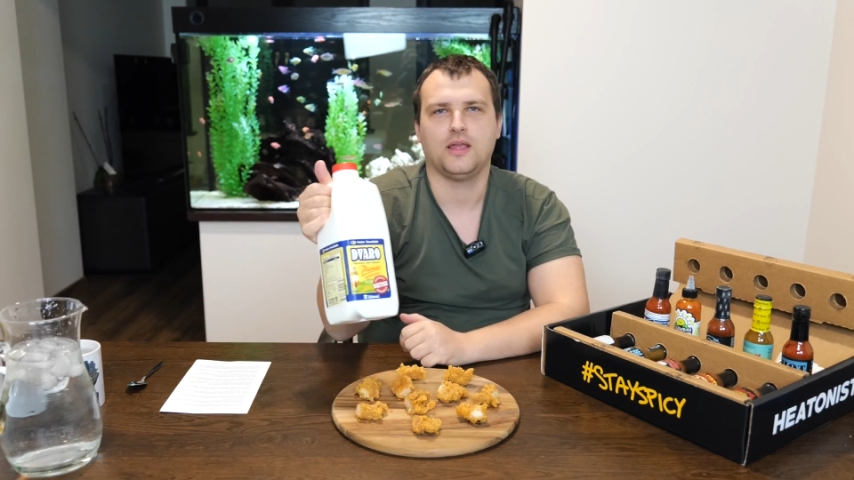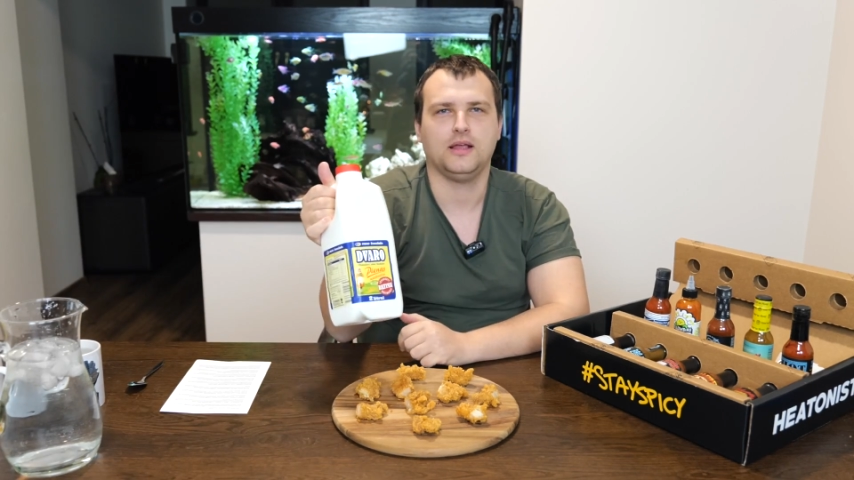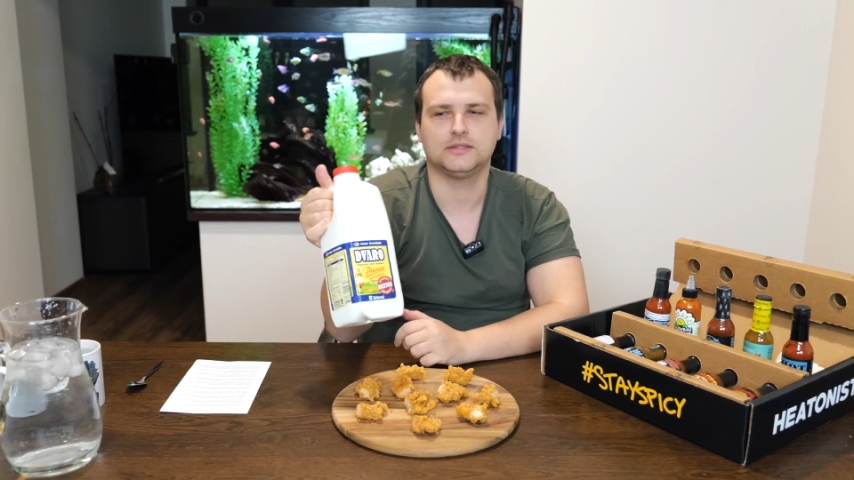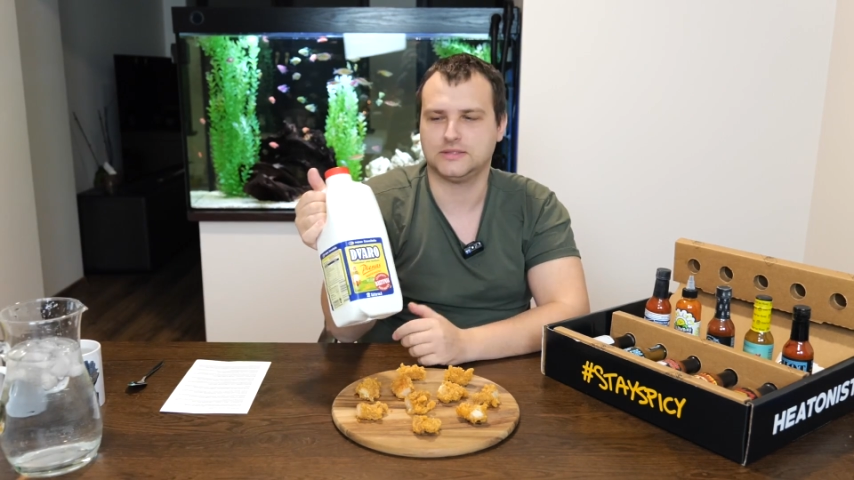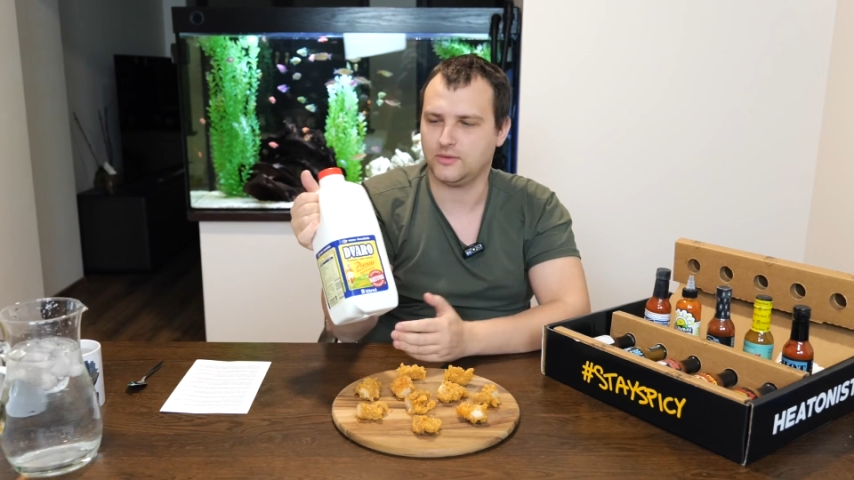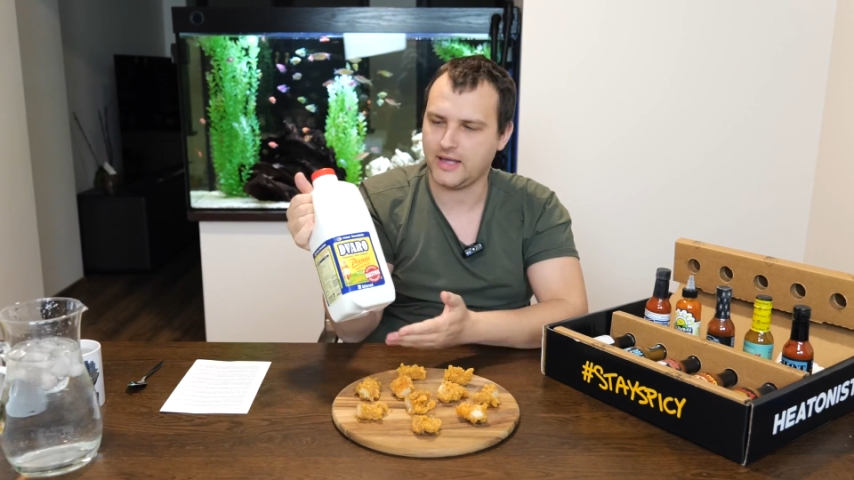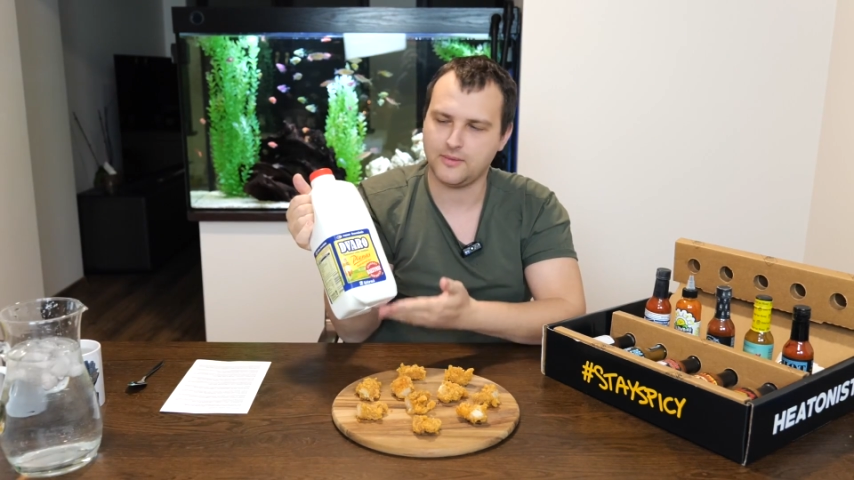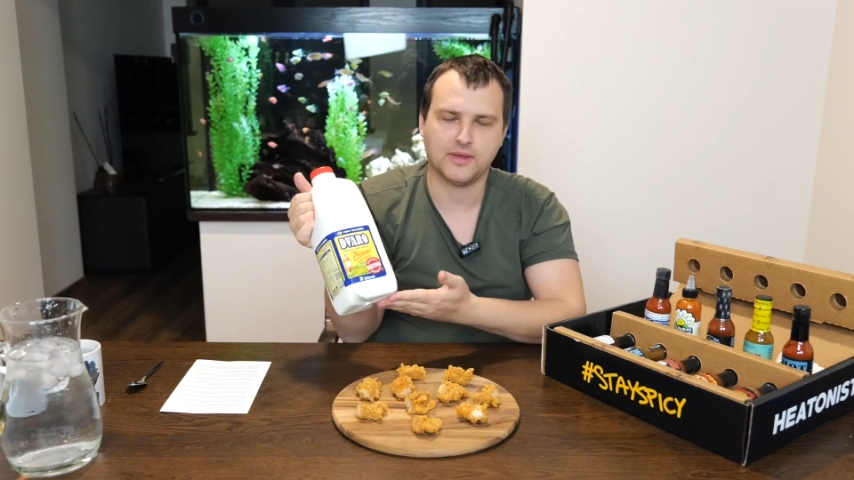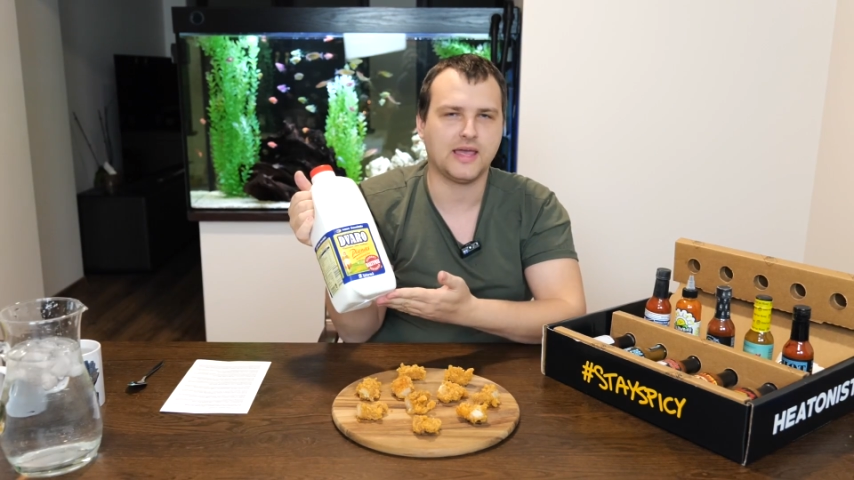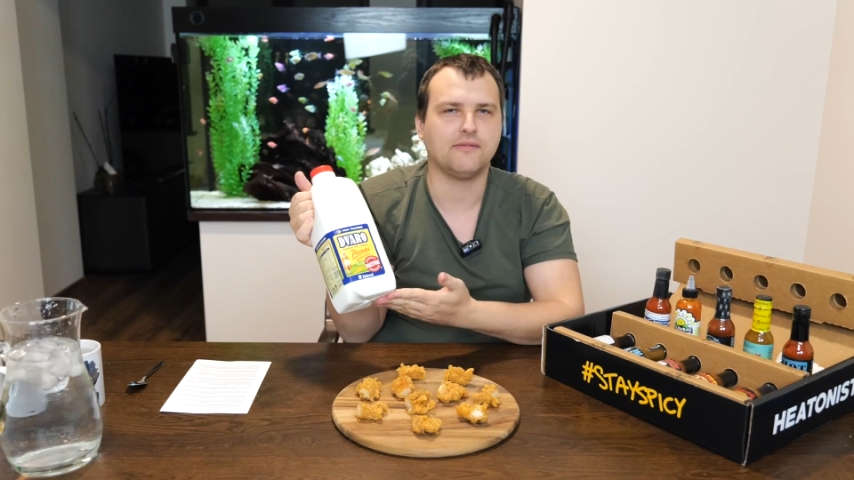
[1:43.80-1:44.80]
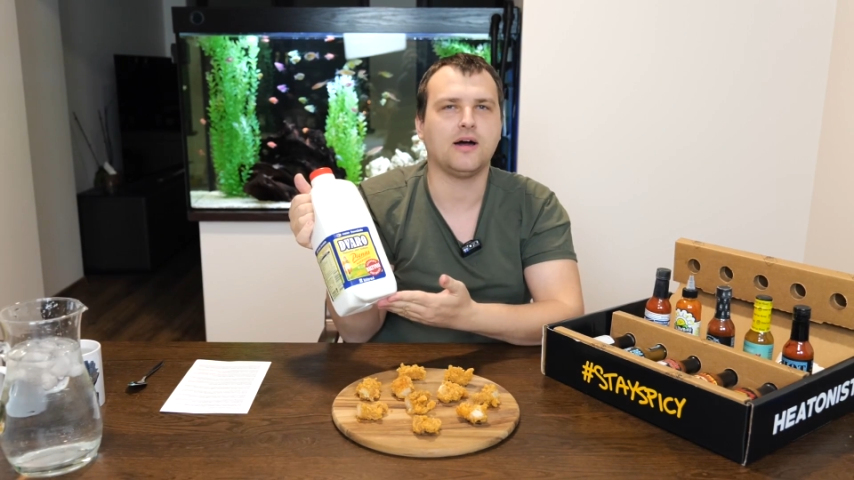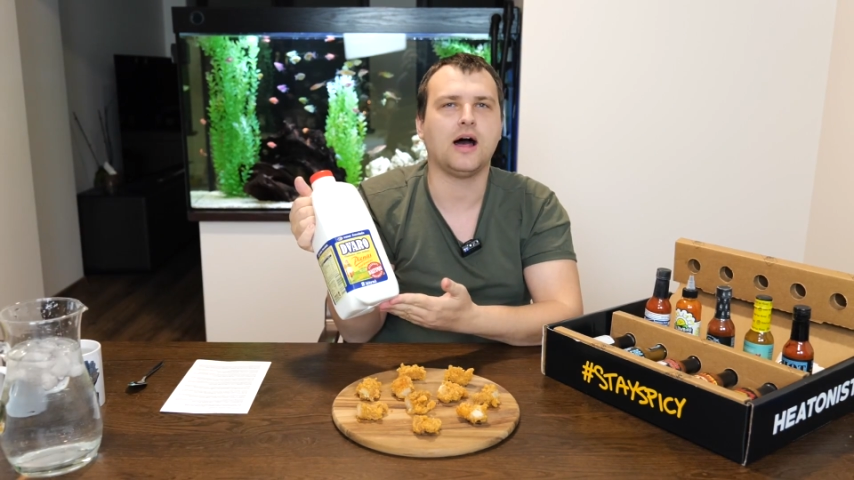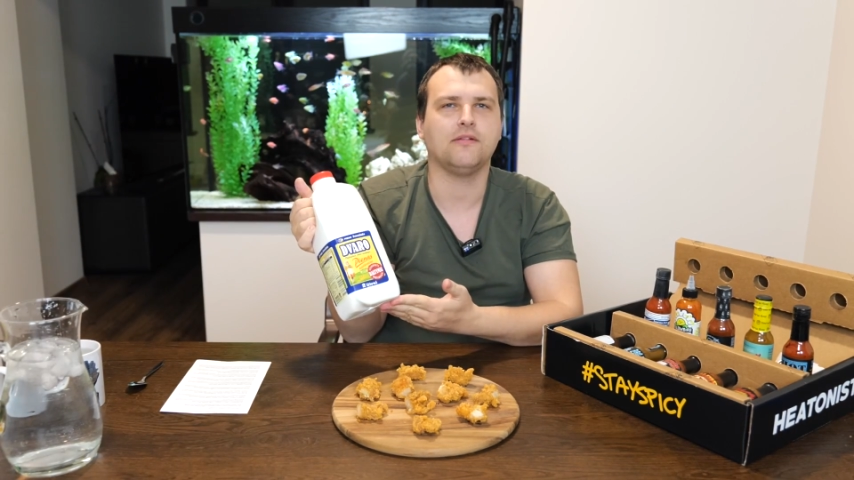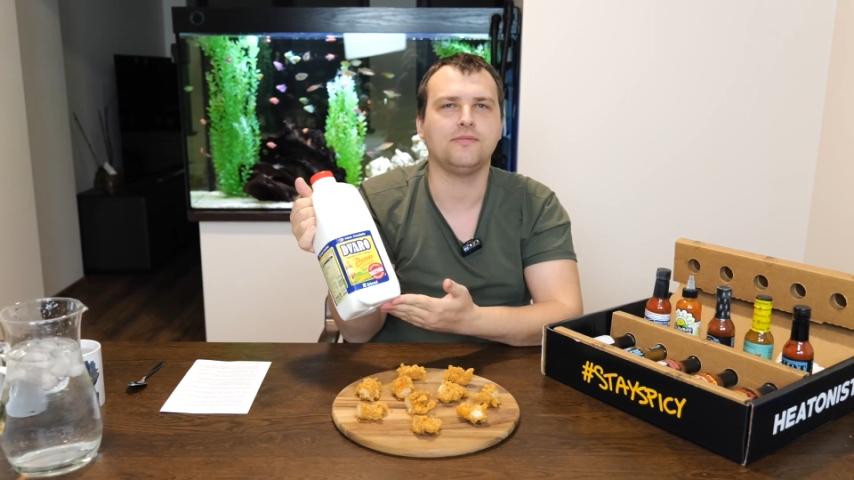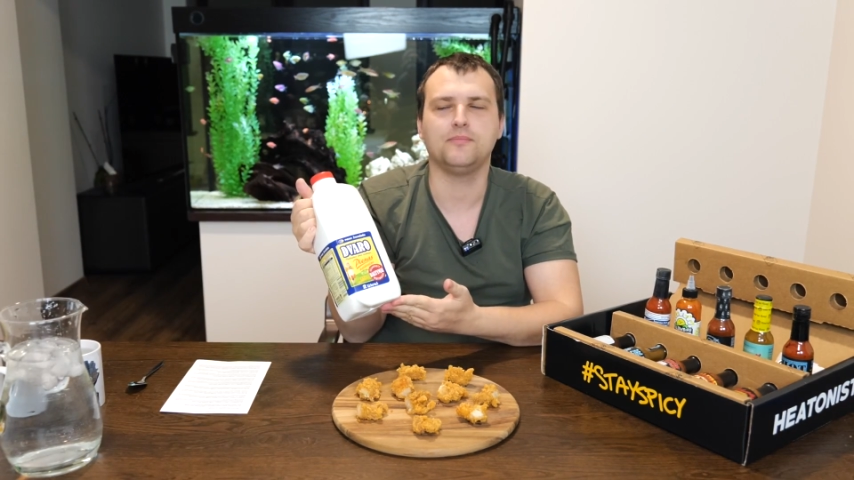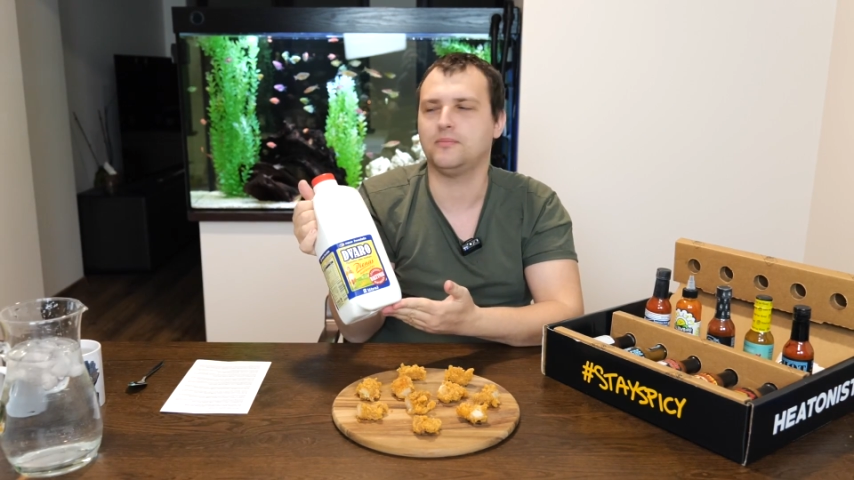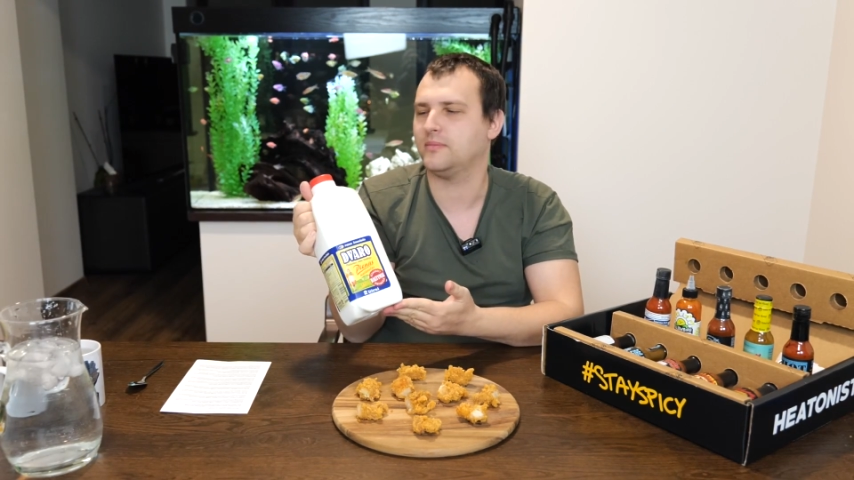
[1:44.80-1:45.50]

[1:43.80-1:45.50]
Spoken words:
it's okay. We have half